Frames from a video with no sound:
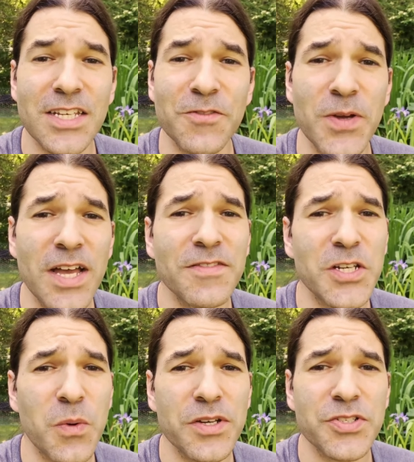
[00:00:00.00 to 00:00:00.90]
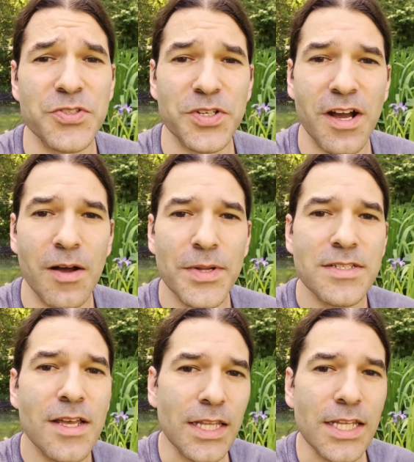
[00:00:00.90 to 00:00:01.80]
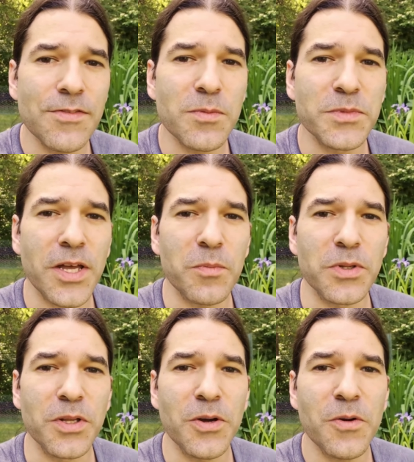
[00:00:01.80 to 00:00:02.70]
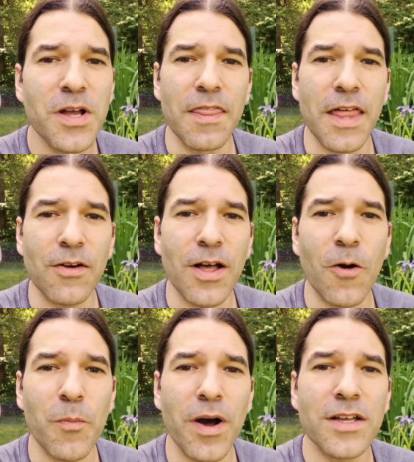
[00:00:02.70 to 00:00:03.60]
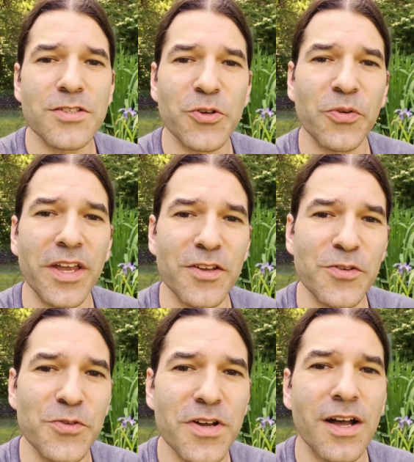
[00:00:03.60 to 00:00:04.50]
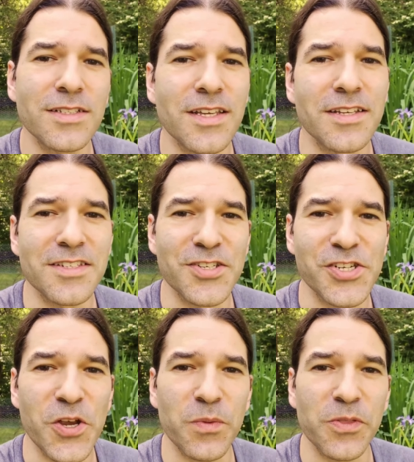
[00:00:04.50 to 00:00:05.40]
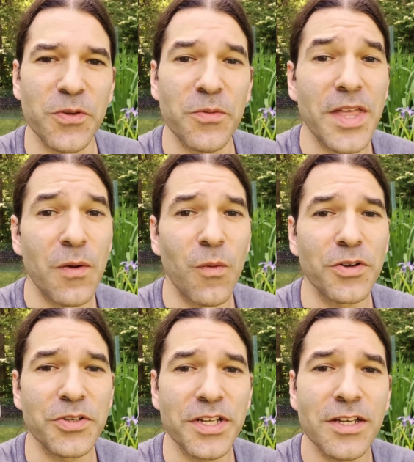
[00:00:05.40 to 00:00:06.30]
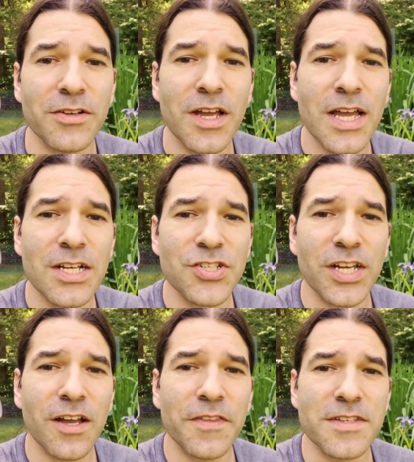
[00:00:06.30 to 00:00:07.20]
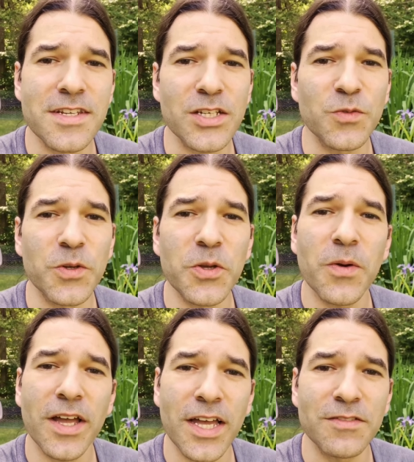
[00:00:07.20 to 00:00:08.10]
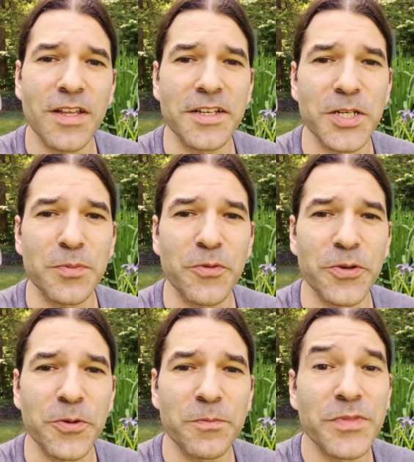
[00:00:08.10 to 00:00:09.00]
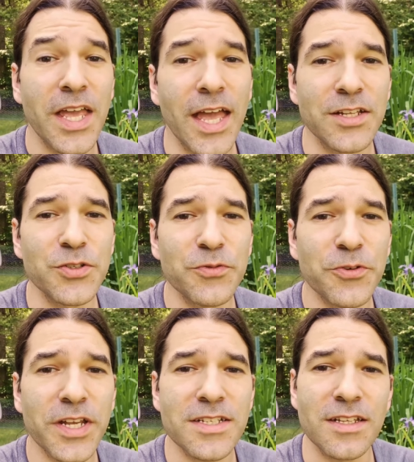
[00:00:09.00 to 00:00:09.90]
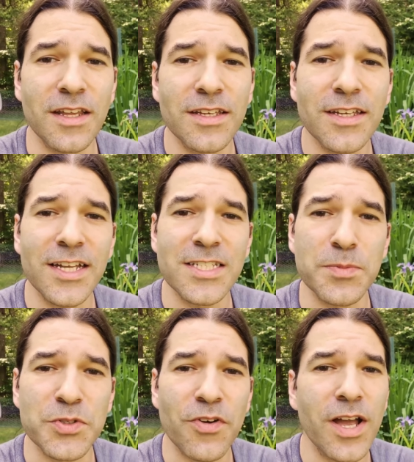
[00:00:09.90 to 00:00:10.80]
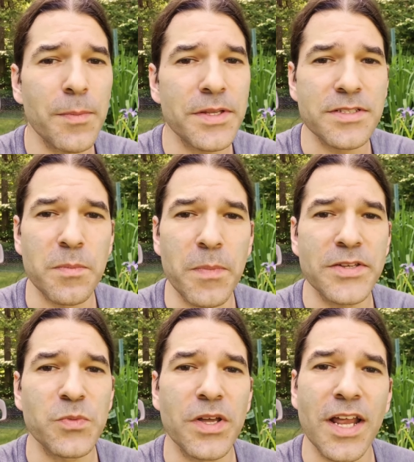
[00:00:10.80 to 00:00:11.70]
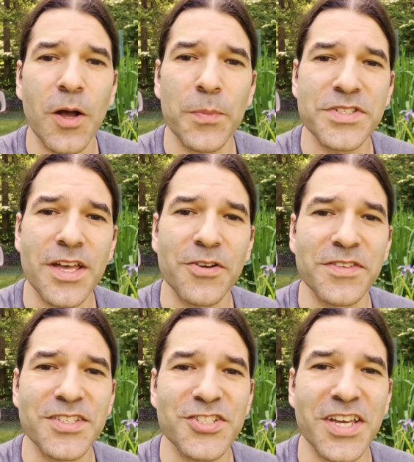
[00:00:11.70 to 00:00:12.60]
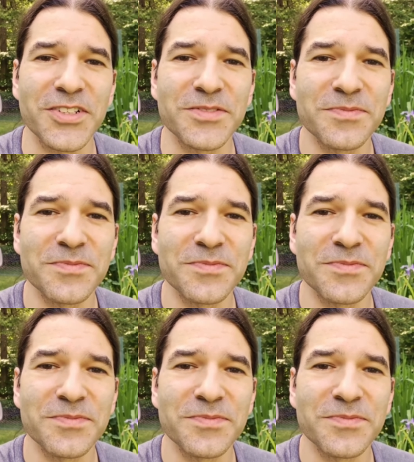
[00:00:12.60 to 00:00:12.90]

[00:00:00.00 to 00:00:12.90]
If you have any questions or comments, leave them down below. That'll help us create new content to share with you. And while you're here, check out this next video I have lined up for you. And don't forget to like and subscribe. That's the best way to help us out on this channel.